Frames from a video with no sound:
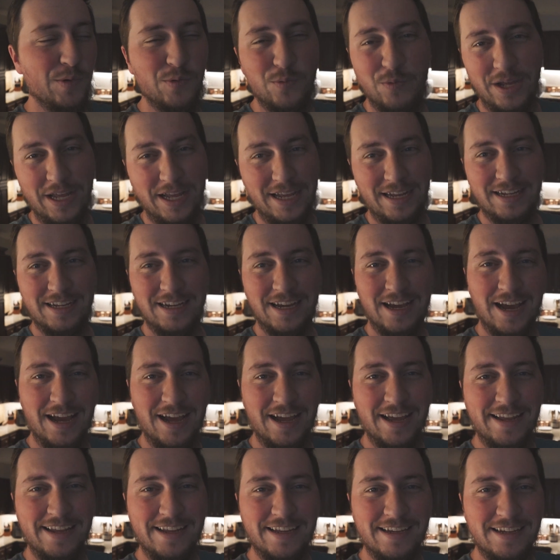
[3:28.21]
awake.
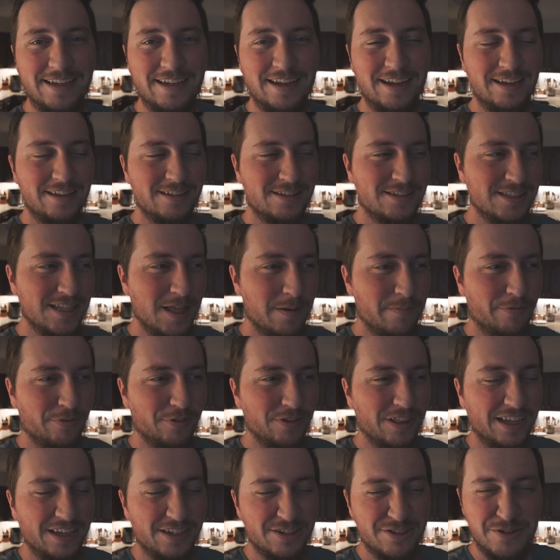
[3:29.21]
I, uh, I slept for
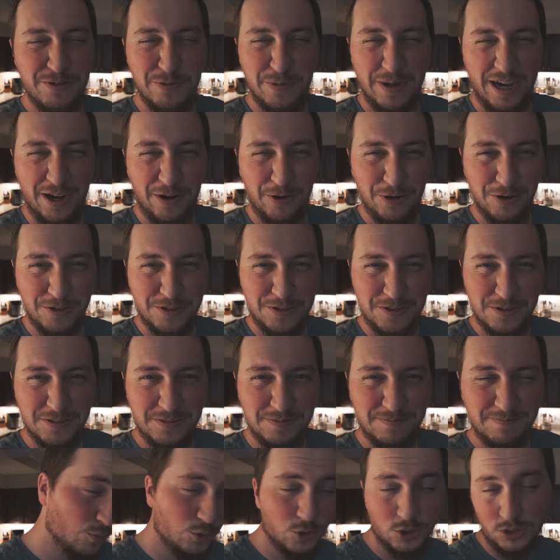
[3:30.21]
like two hours,
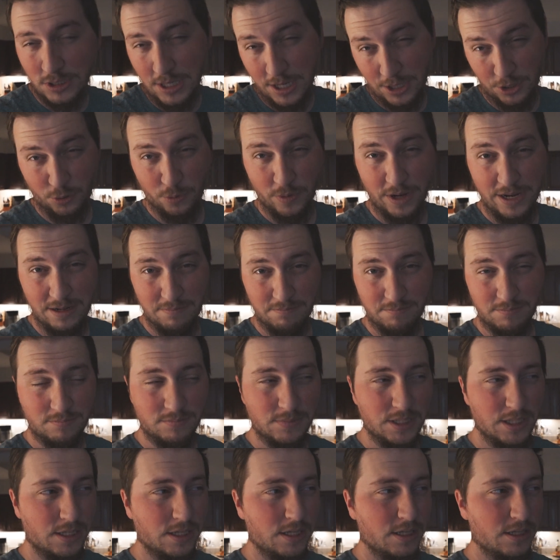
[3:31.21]
which is not great.
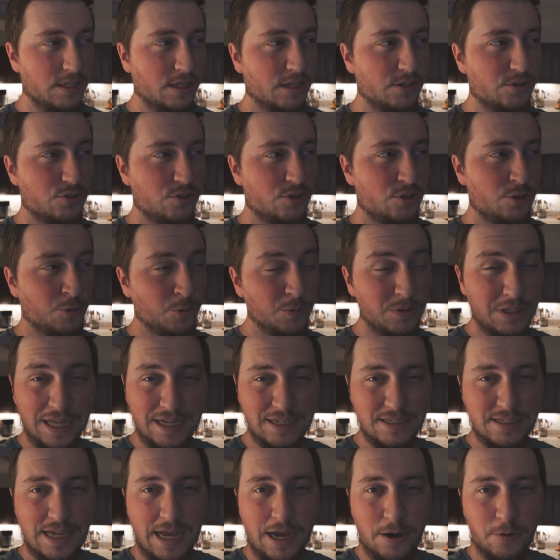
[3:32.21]
That's two
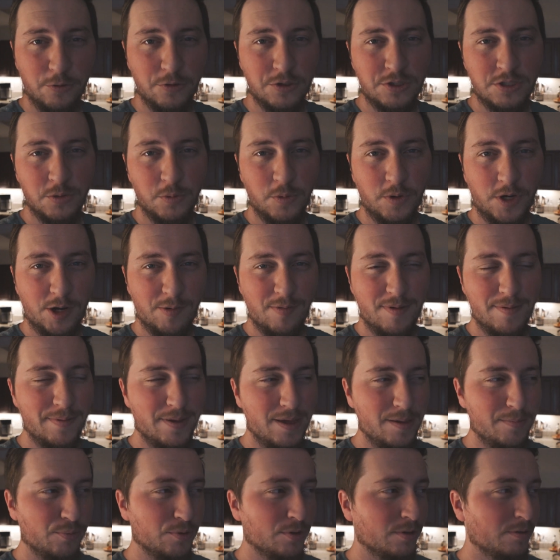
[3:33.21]
less hours to work on my
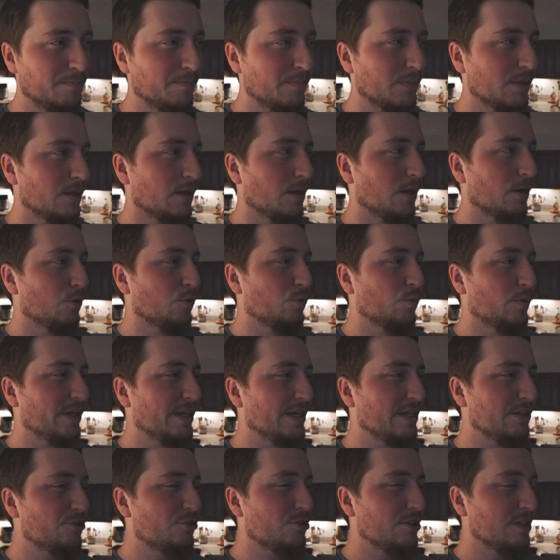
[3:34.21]
paper,
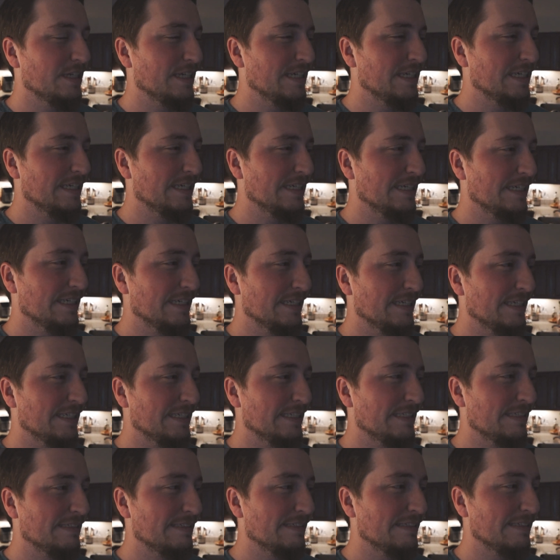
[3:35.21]
which
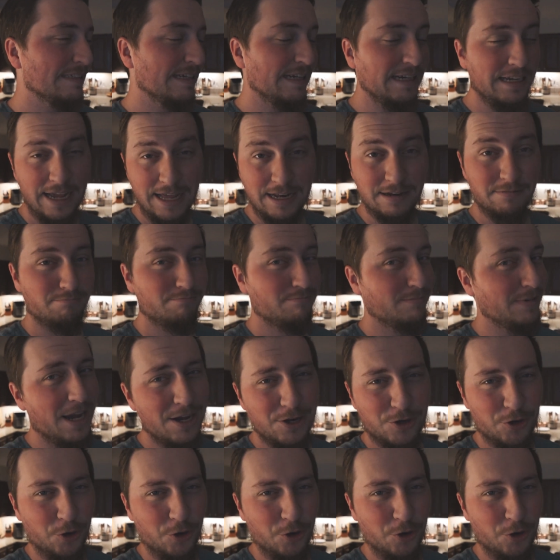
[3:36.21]
is, again, not